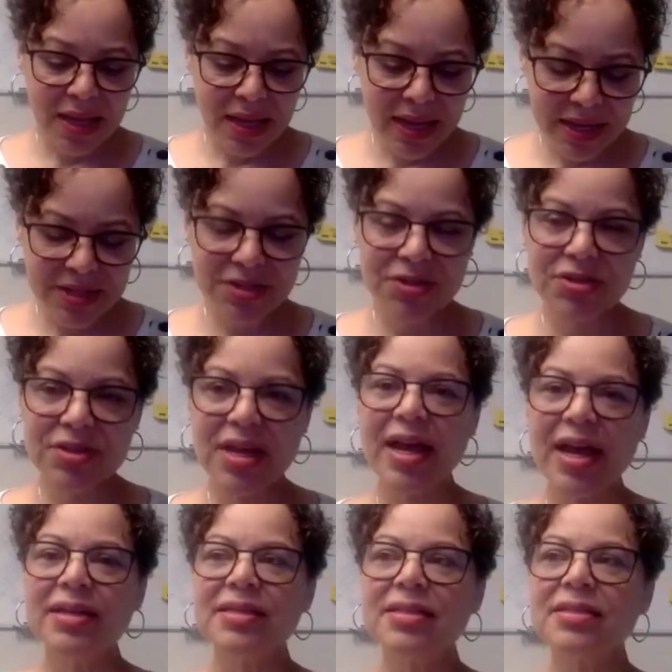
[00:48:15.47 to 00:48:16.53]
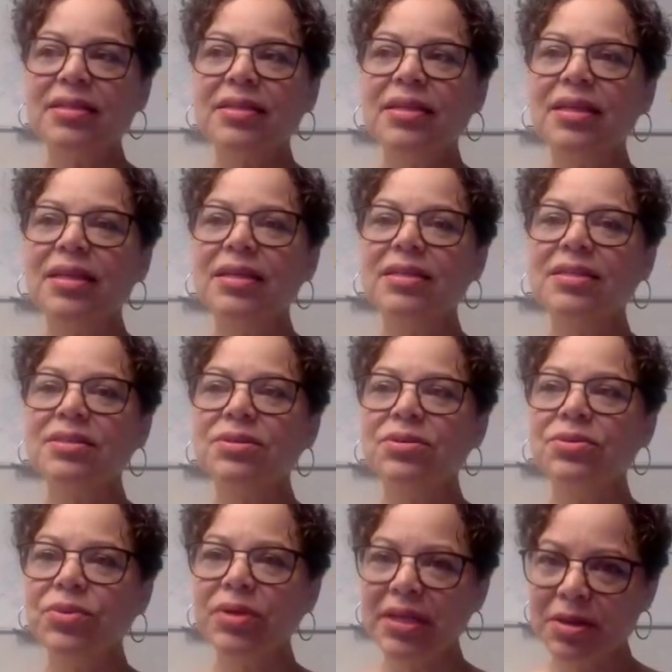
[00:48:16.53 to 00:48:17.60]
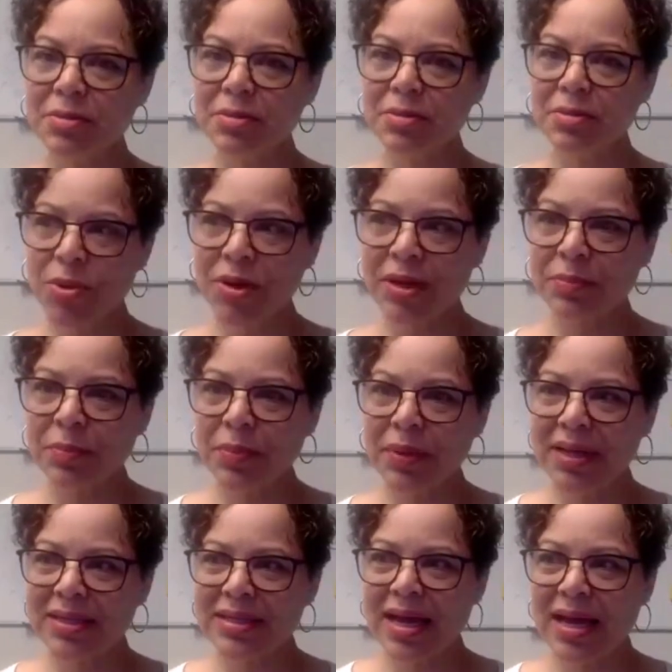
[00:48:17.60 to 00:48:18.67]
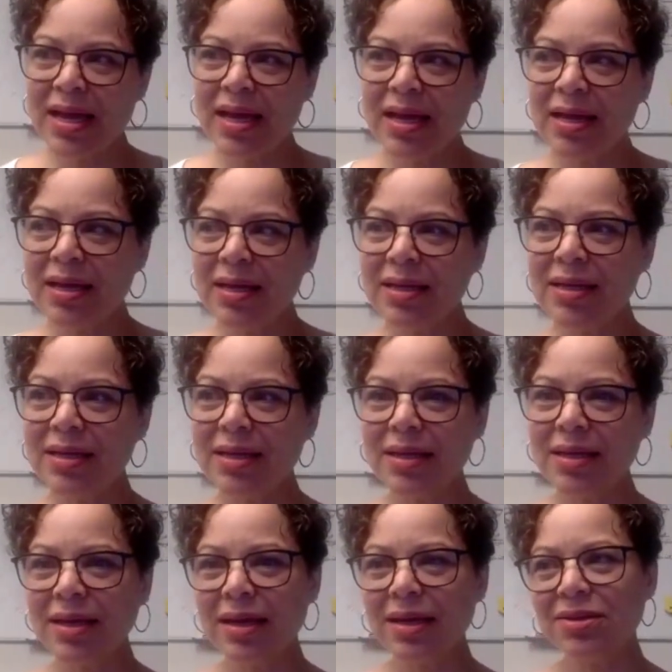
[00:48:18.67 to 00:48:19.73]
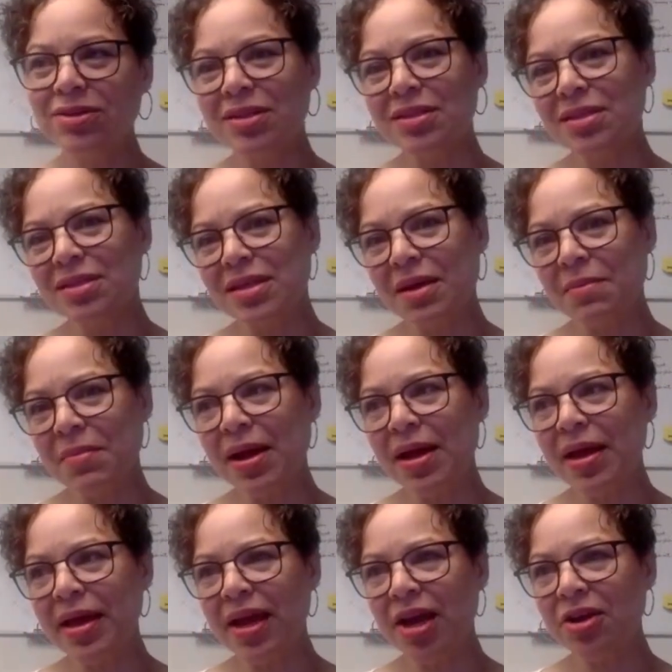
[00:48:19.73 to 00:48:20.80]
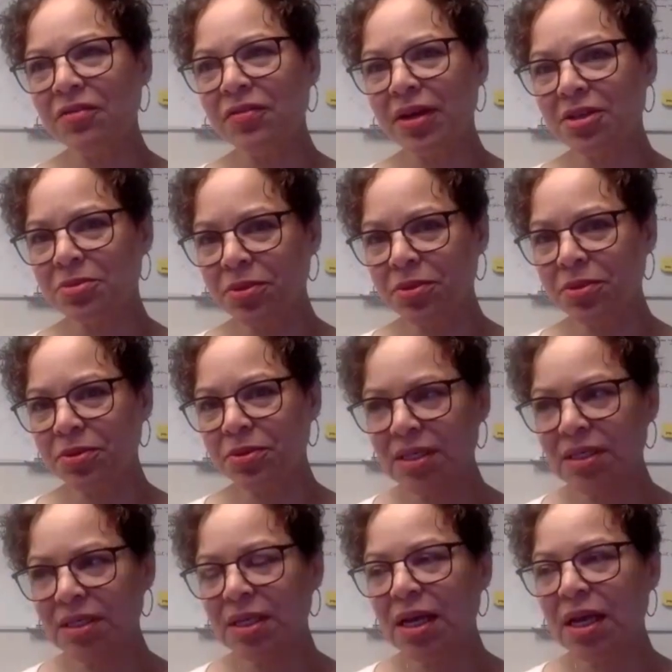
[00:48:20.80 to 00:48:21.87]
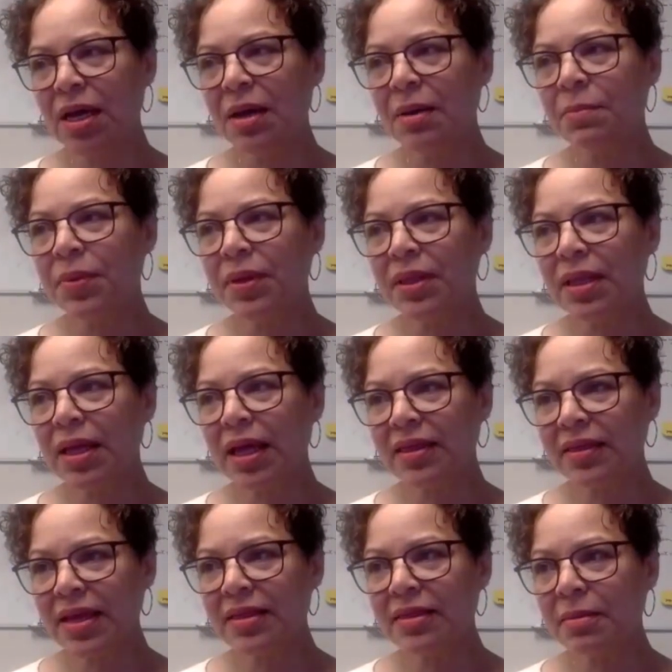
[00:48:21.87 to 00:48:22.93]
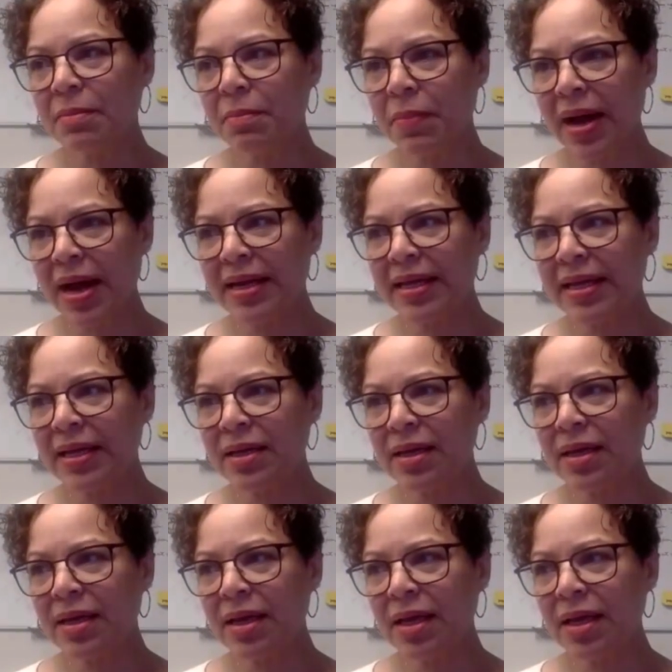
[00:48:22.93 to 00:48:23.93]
Exercise is really important, because I mean, this is not my area of expertise, but I think the body